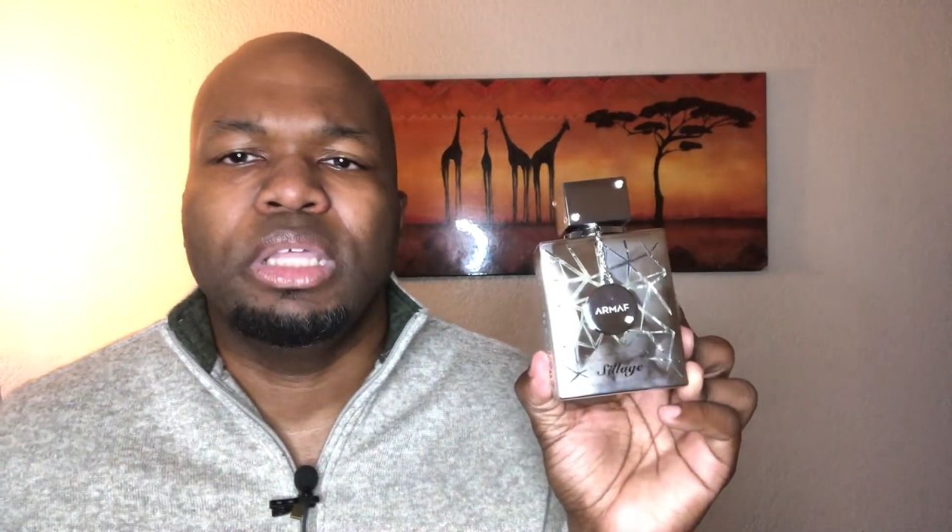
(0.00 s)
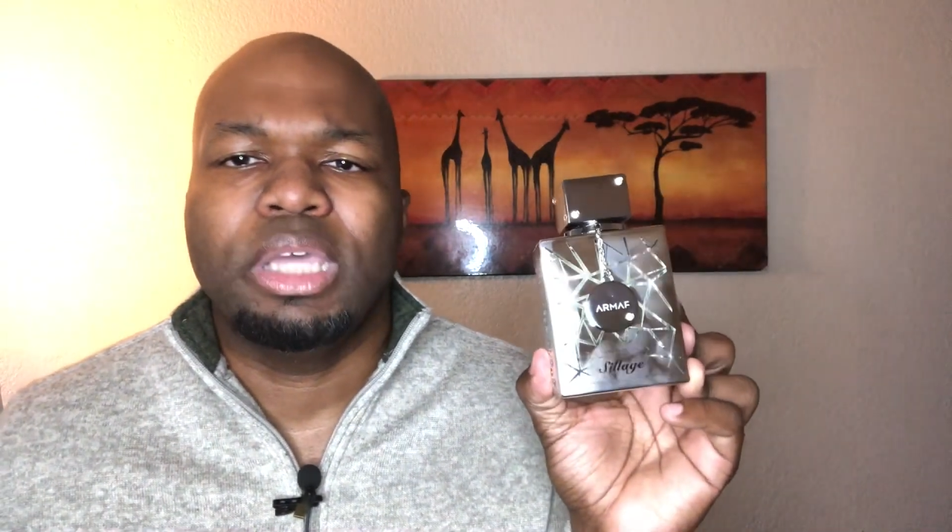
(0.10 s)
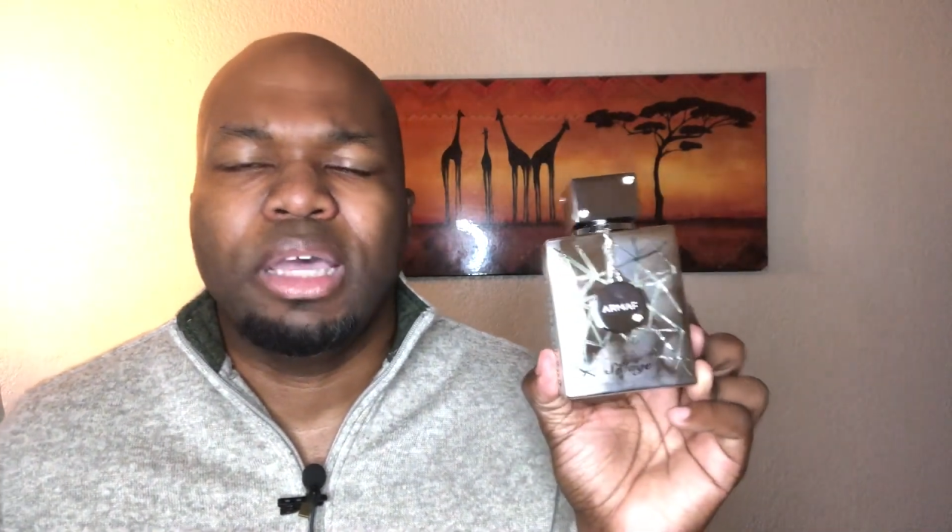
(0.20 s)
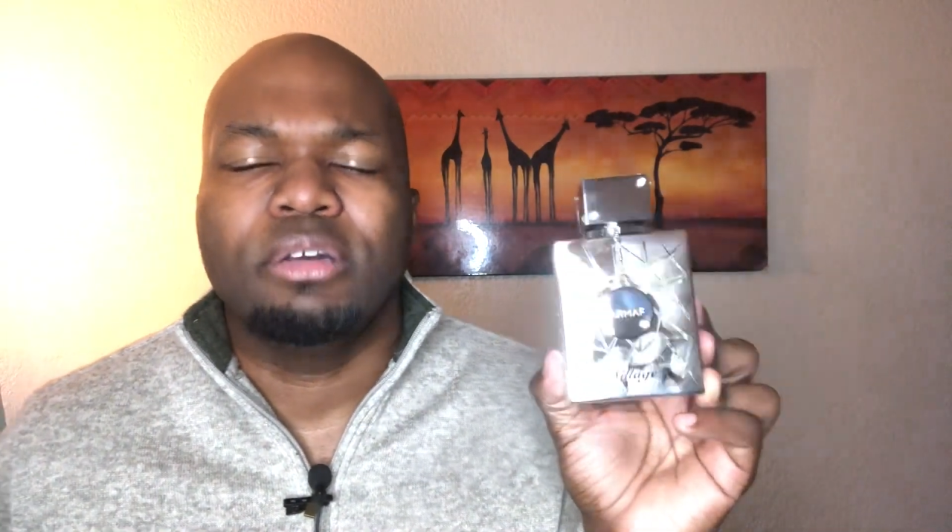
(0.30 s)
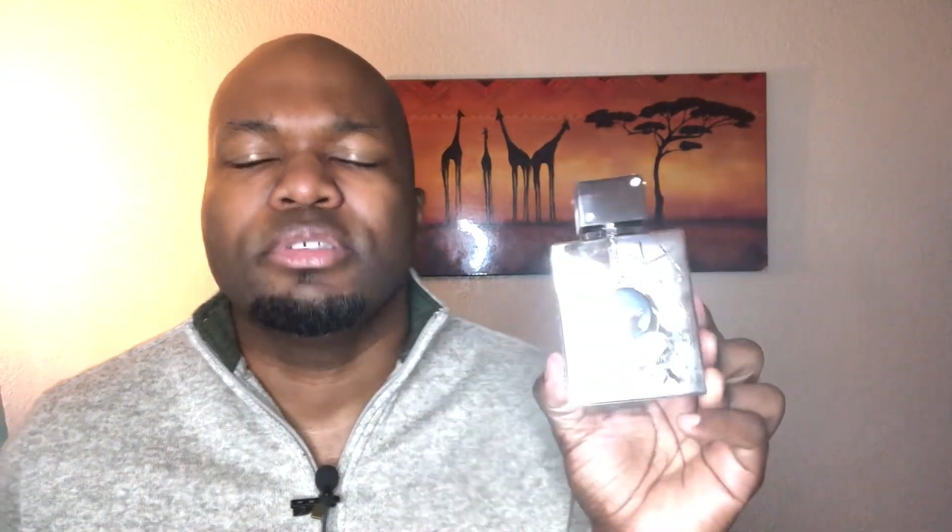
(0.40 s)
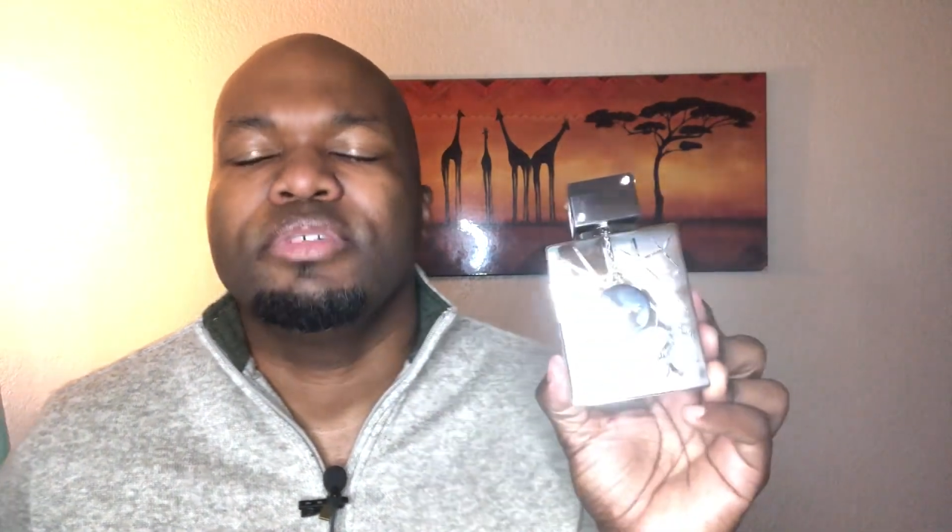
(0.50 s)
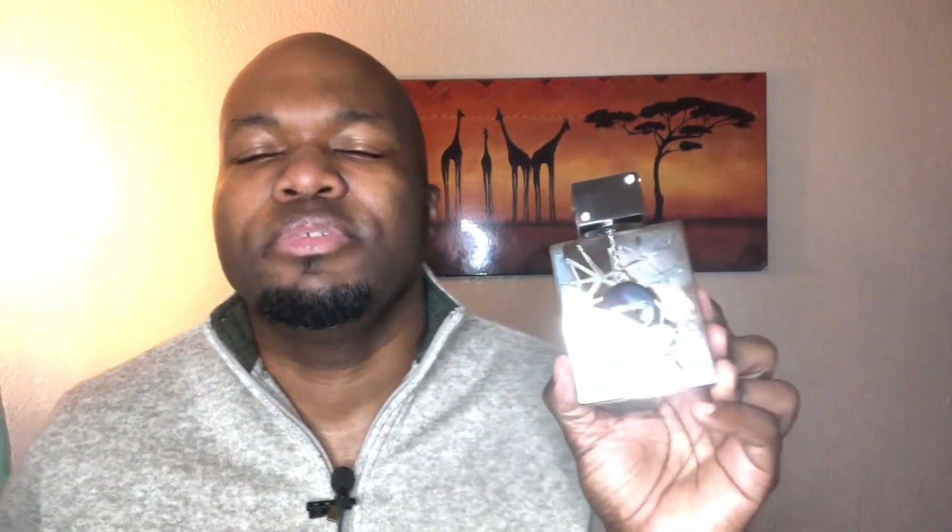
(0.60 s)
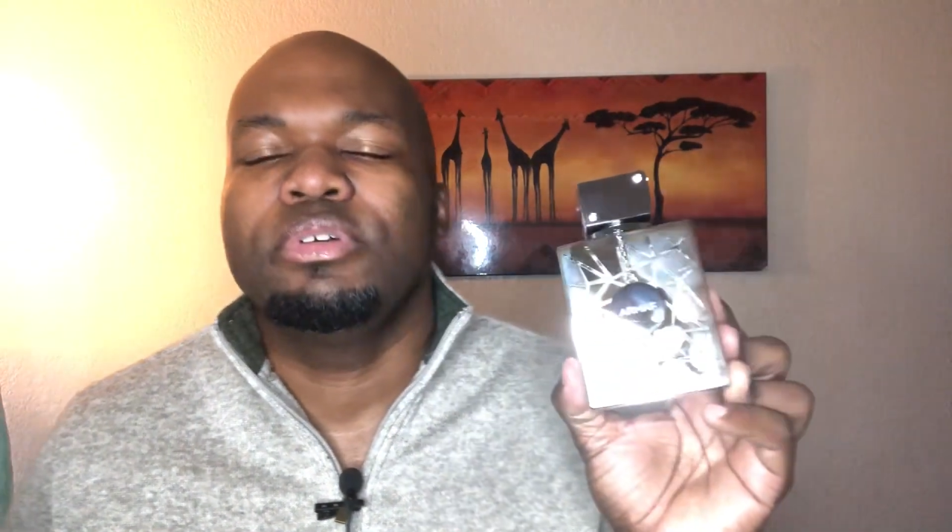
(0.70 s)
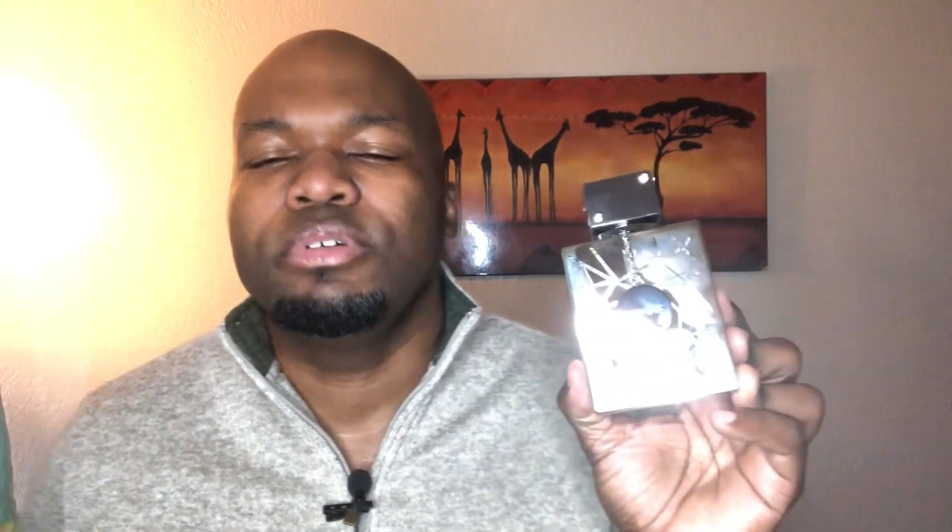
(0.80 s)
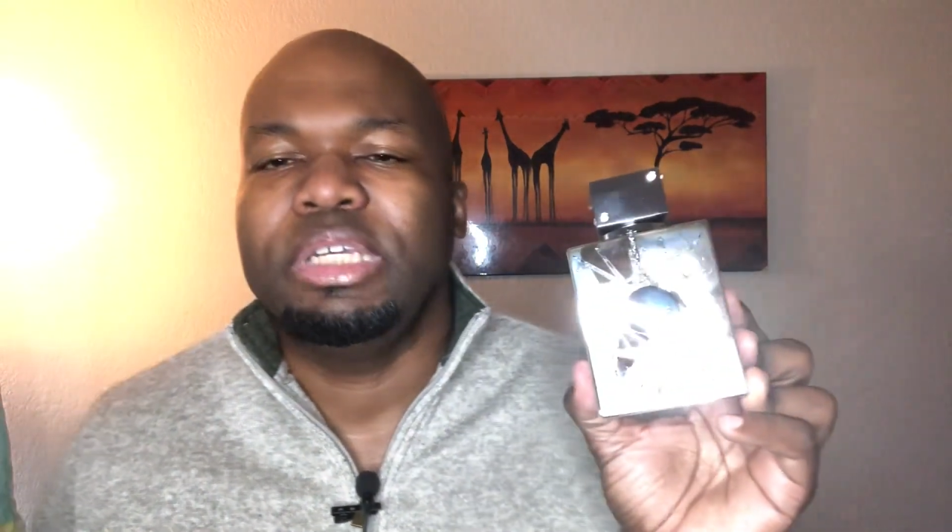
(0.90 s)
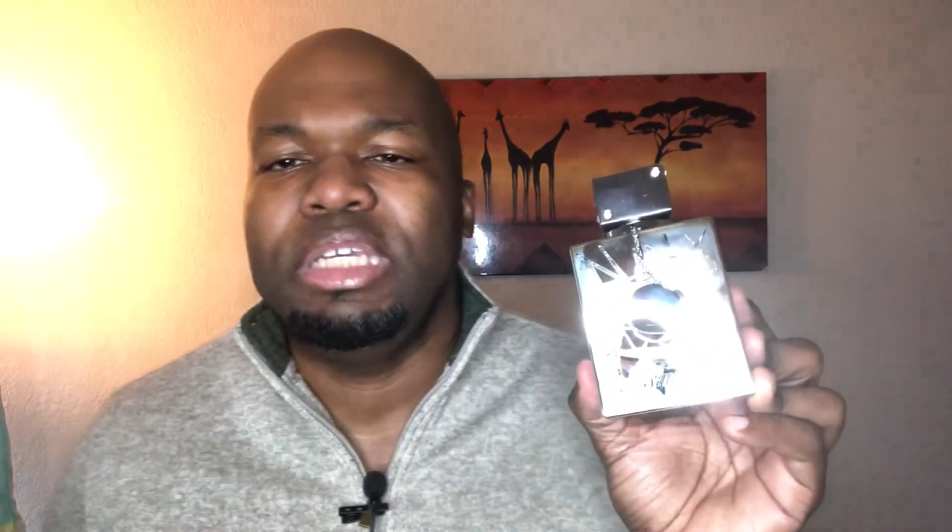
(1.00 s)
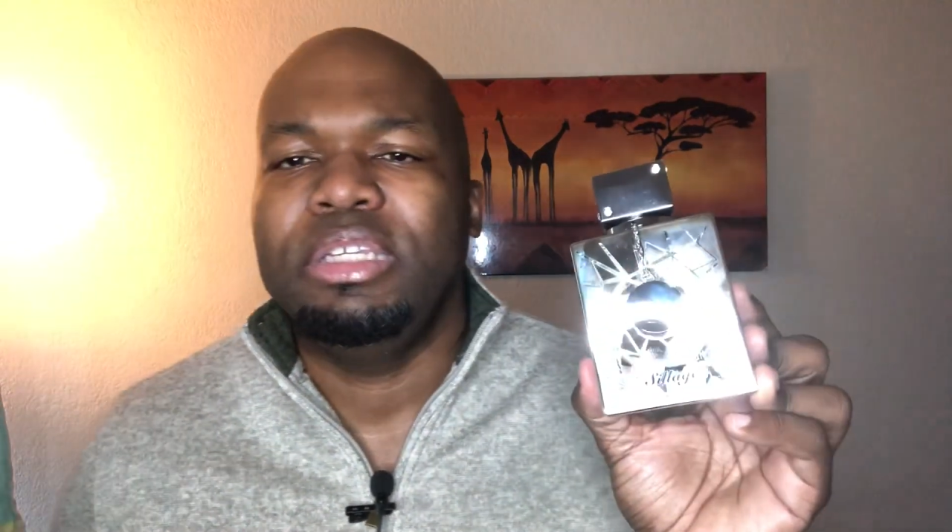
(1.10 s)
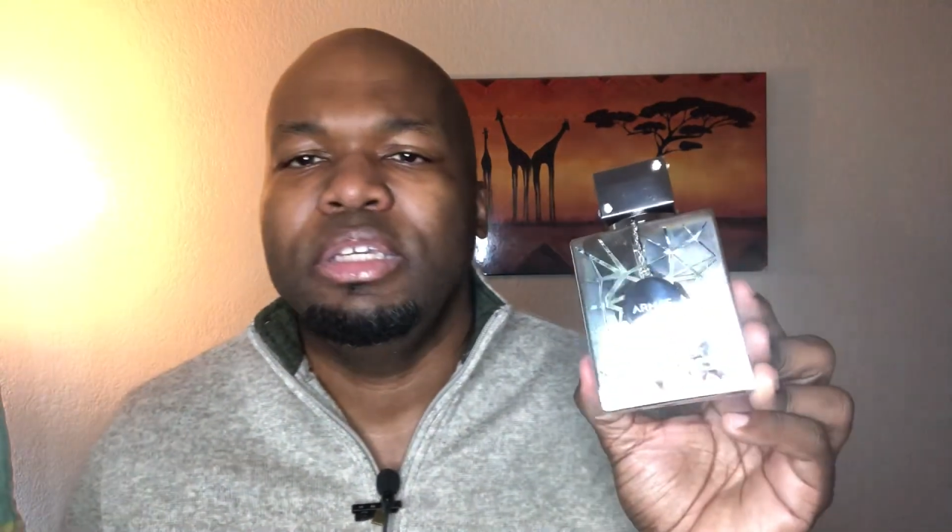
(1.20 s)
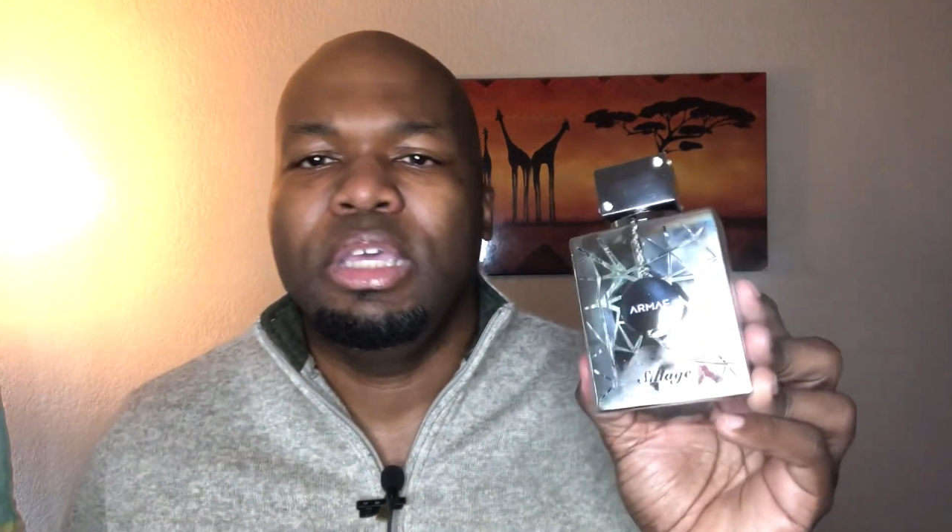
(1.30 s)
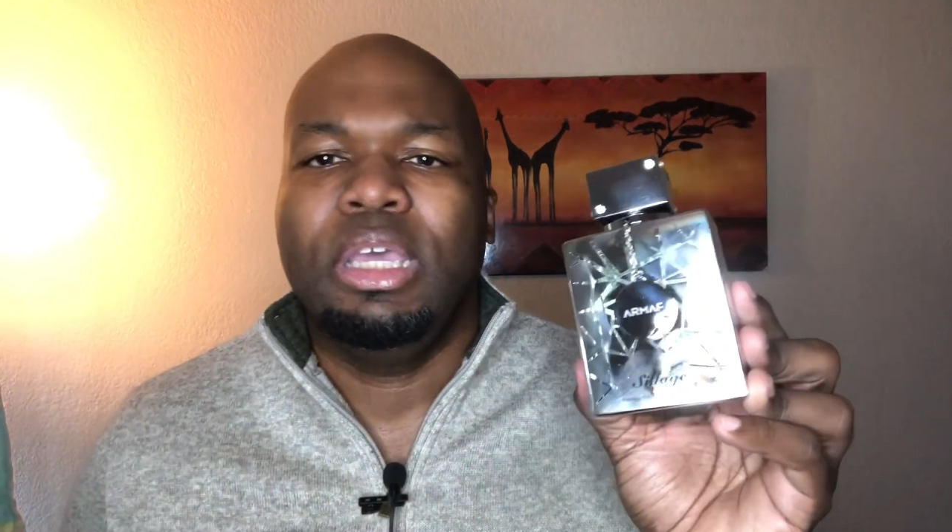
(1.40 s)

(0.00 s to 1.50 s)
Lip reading: the House of Creed.